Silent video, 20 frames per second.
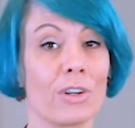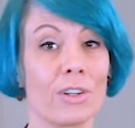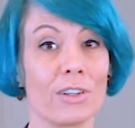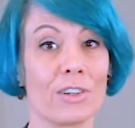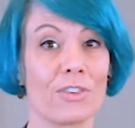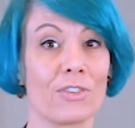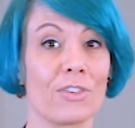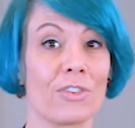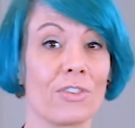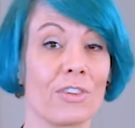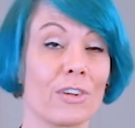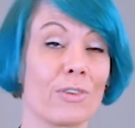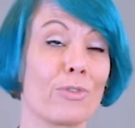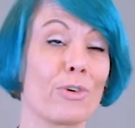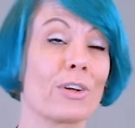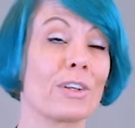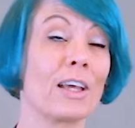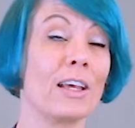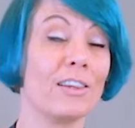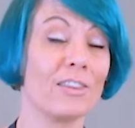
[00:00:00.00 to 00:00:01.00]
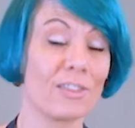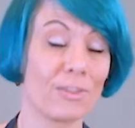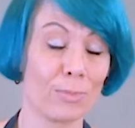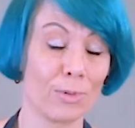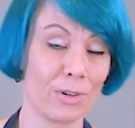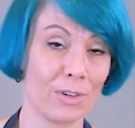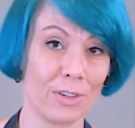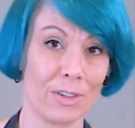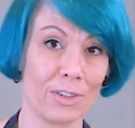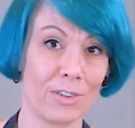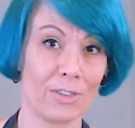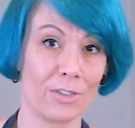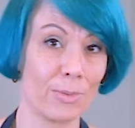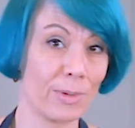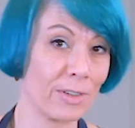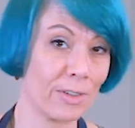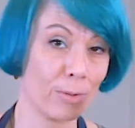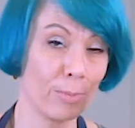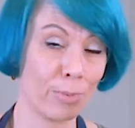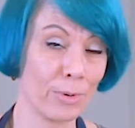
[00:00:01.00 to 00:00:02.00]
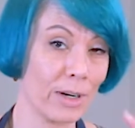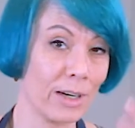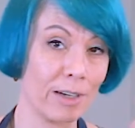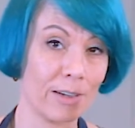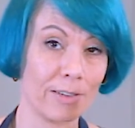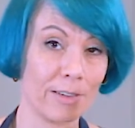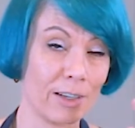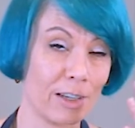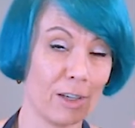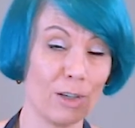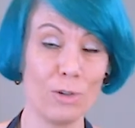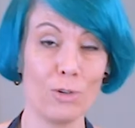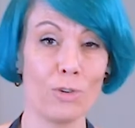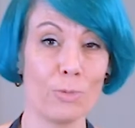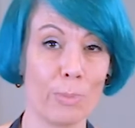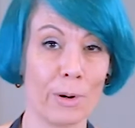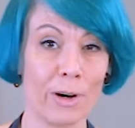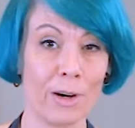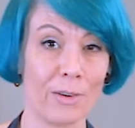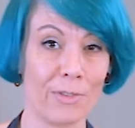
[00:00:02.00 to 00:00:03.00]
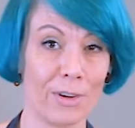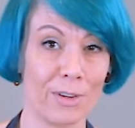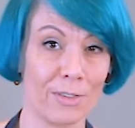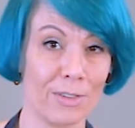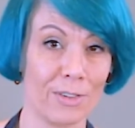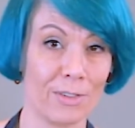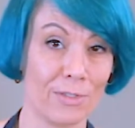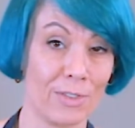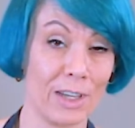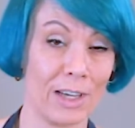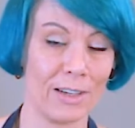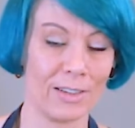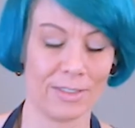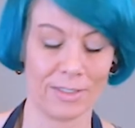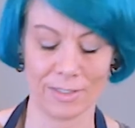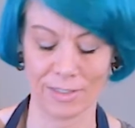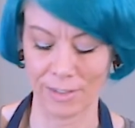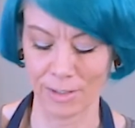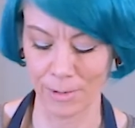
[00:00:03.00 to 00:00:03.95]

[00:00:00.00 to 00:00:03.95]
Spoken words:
delicious and therefore it tastes more delicious because our brain is like a huge part of our sense of taste.